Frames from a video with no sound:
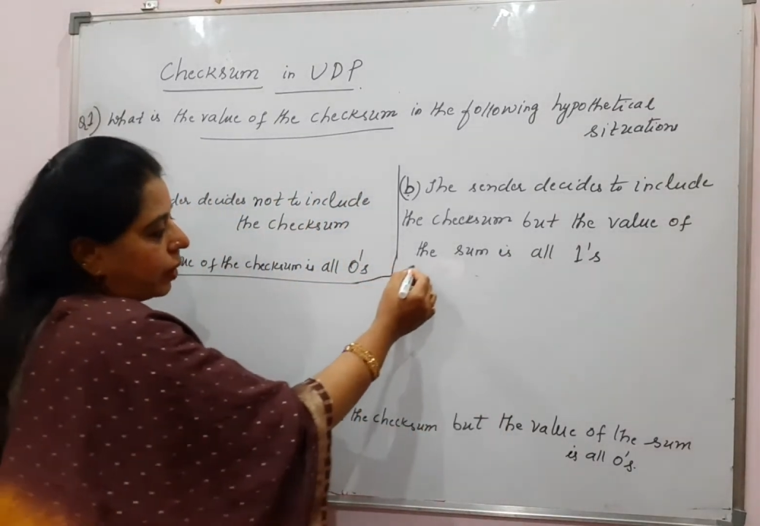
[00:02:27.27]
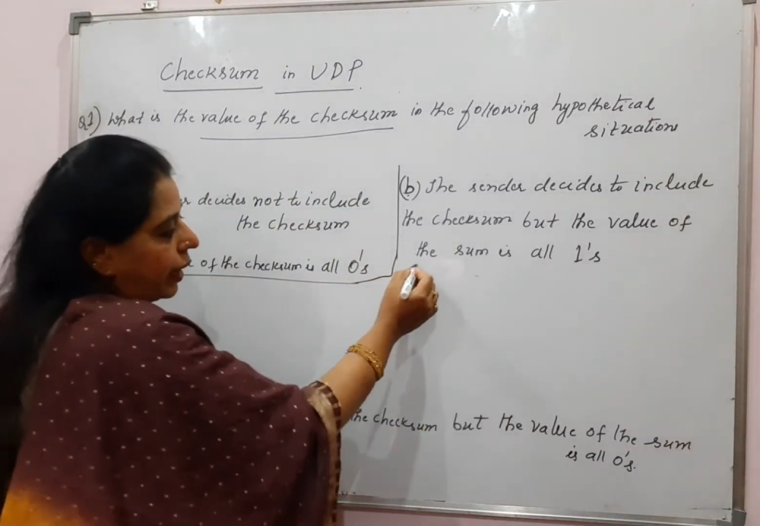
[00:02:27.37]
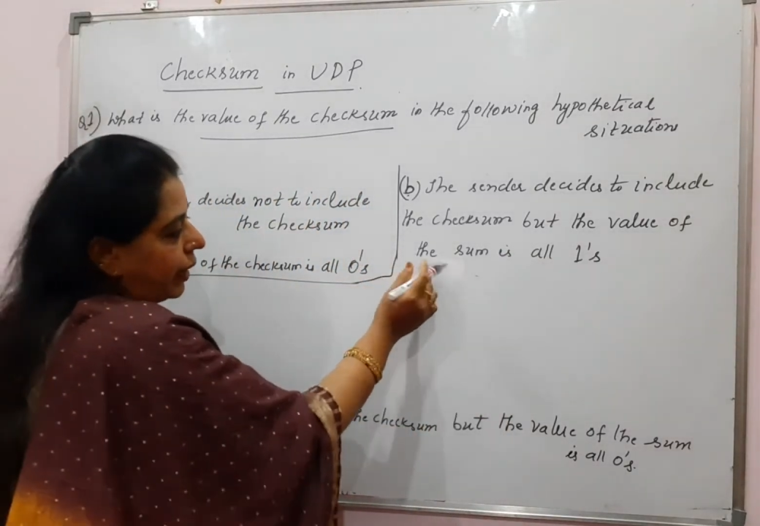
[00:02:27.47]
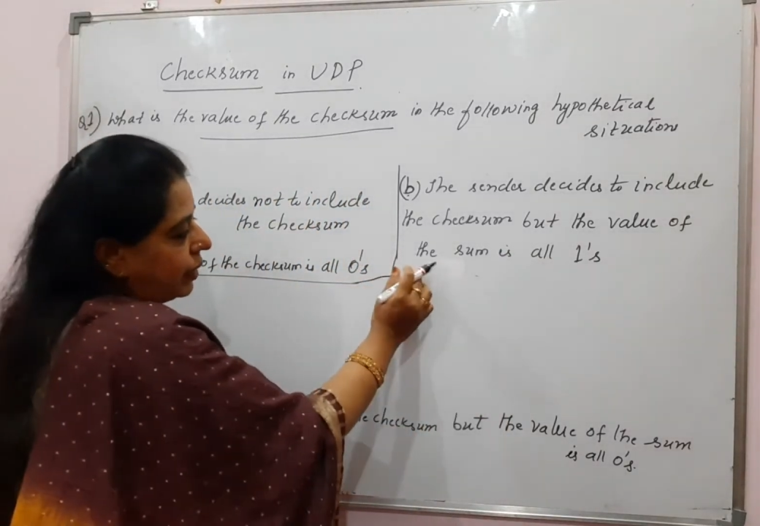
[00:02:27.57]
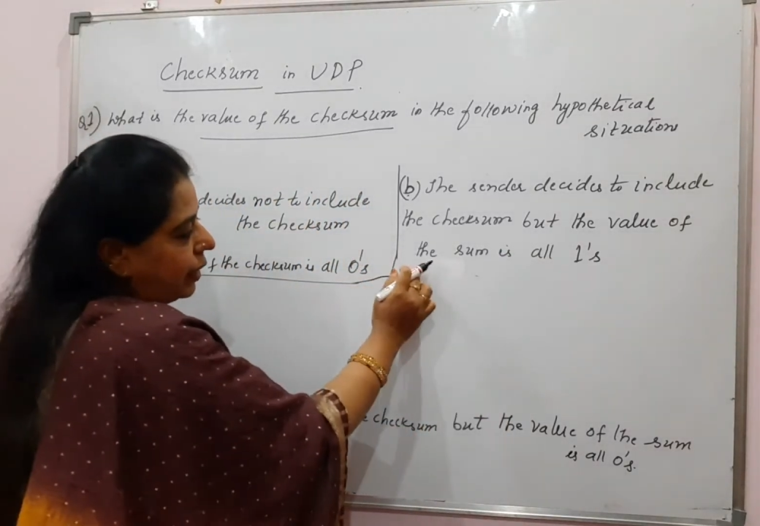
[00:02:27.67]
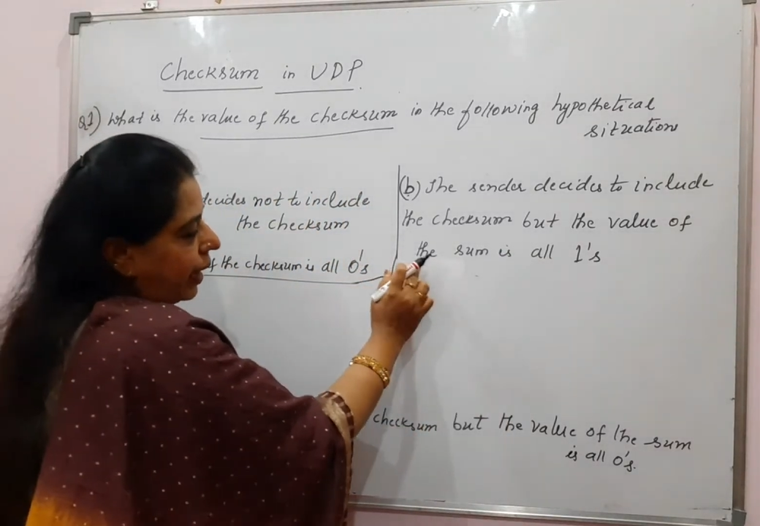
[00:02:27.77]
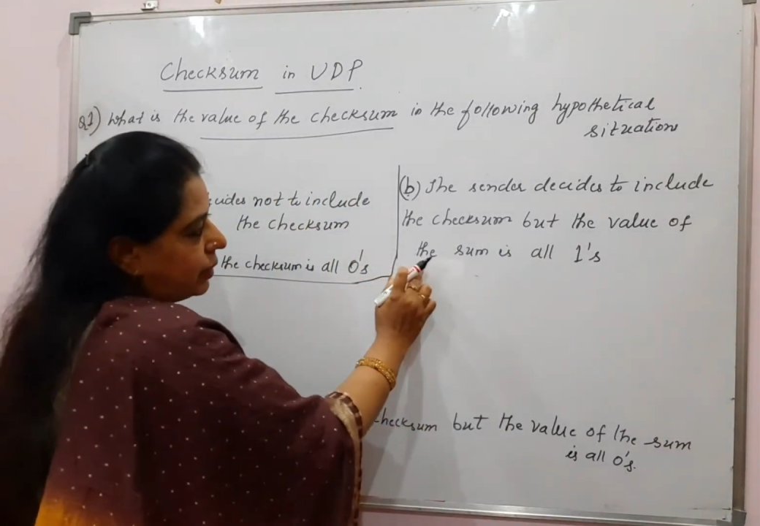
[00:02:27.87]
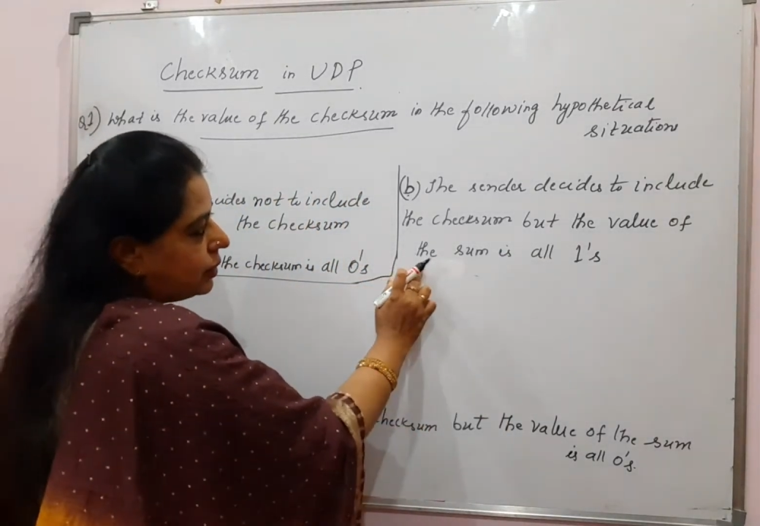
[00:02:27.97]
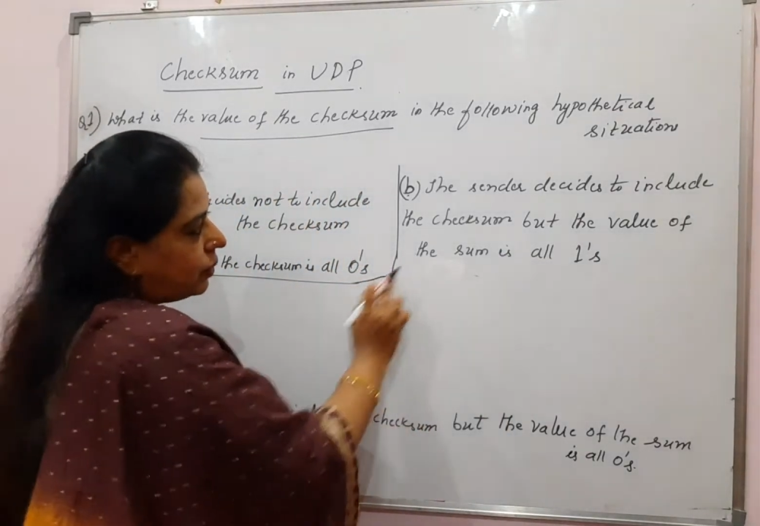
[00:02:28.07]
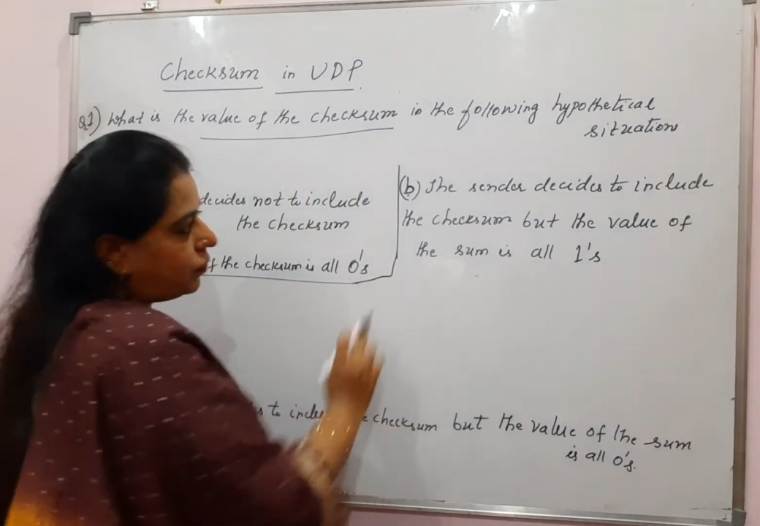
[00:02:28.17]
write the
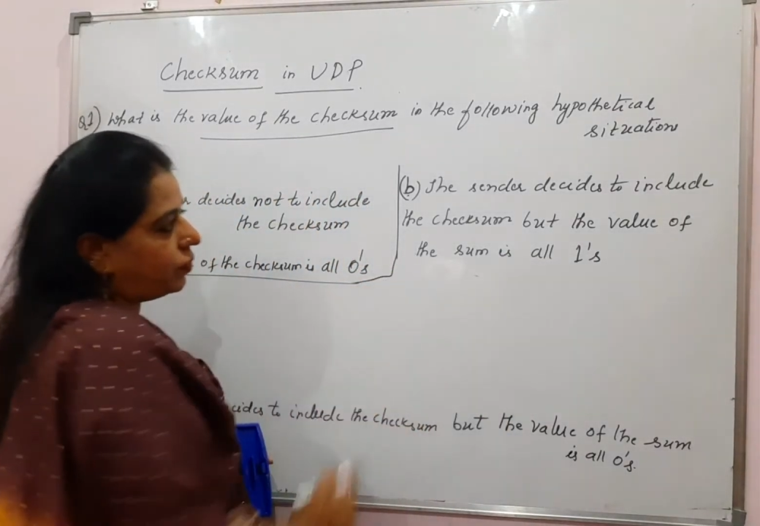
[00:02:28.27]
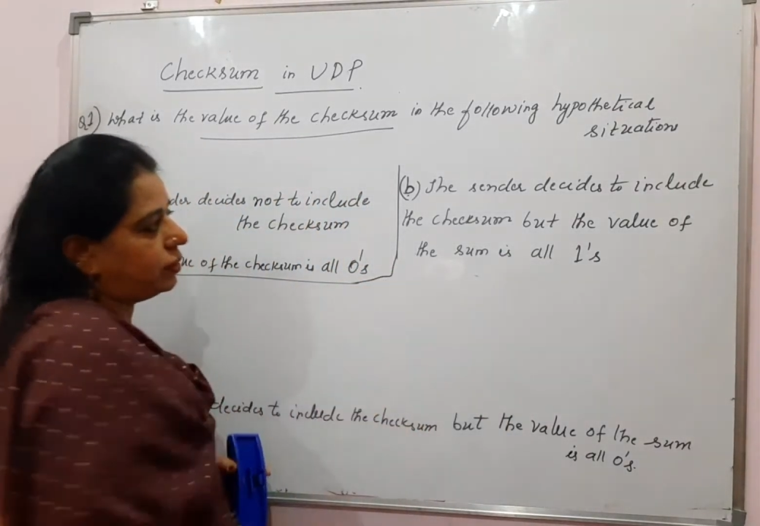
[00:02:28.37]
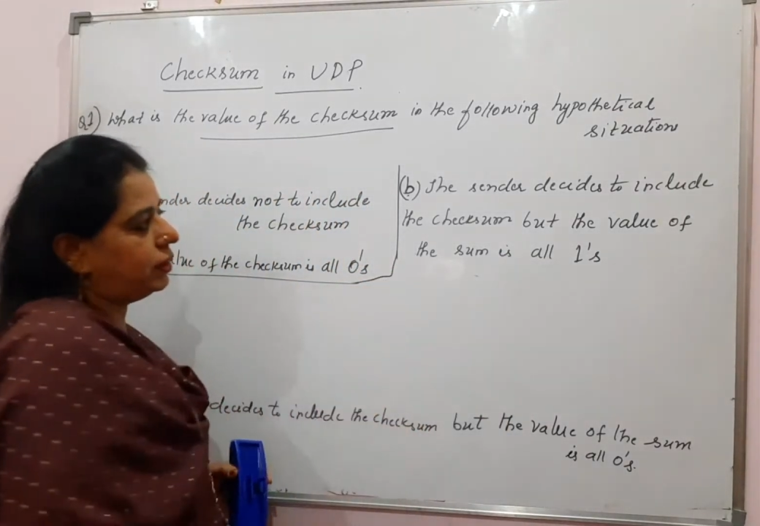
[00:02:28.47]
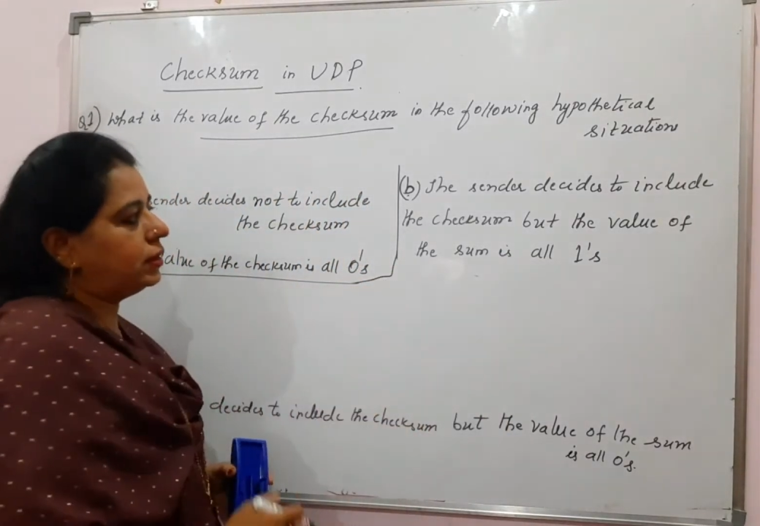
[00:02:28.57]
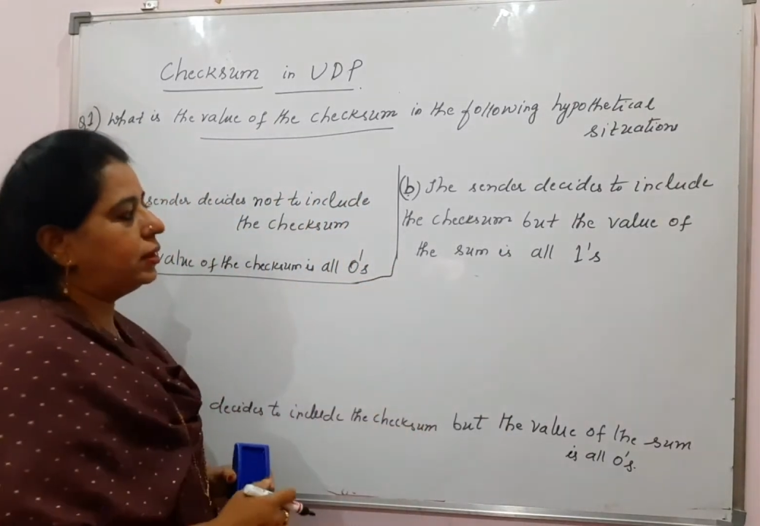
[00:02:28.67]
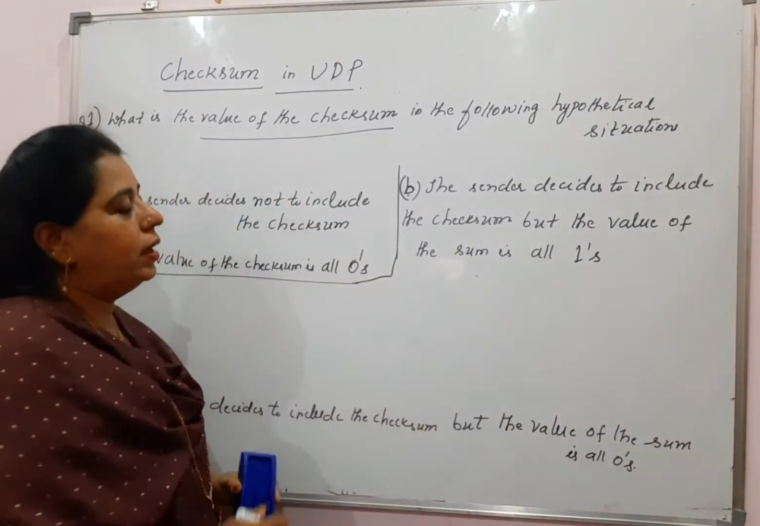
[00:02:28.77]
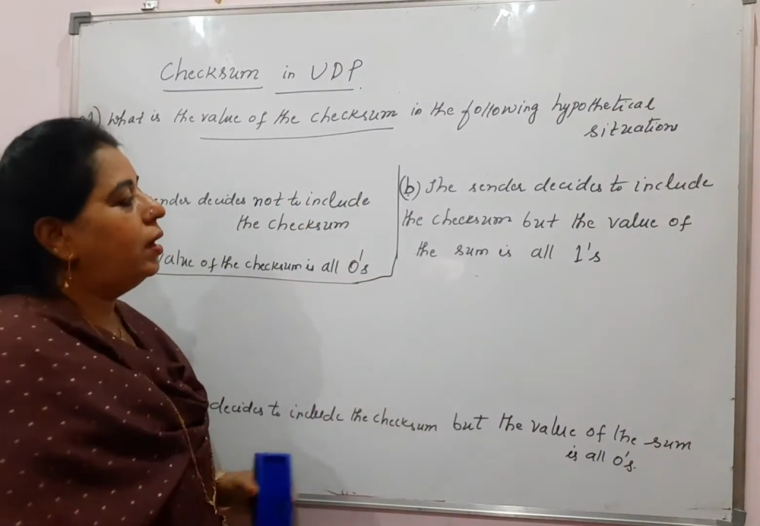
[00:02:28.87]
answer for this,